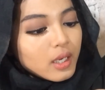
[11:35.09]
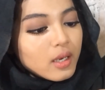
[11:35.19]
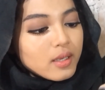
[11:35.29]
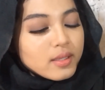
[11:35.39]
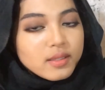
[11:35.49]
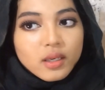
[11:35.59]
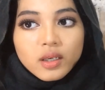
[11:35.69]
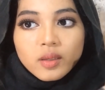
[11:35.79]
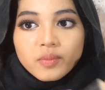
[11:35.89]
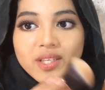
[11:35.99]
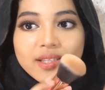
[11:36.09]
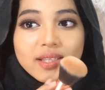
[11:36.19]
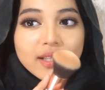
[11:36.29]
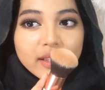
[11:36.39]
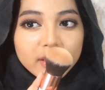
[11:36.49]
because this
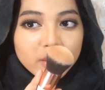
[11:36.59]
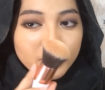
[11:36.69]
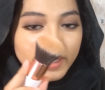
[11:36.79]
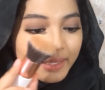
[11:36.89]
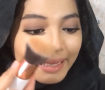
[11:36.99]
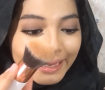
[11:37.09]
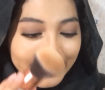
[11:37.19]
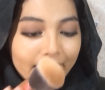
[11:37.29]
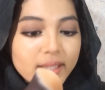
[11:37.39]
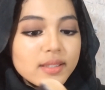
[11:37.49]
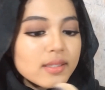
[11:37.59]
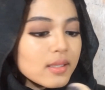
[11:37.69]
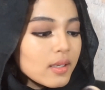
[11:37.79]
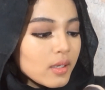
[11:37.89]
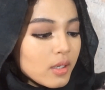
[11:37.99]
is a little bit dense.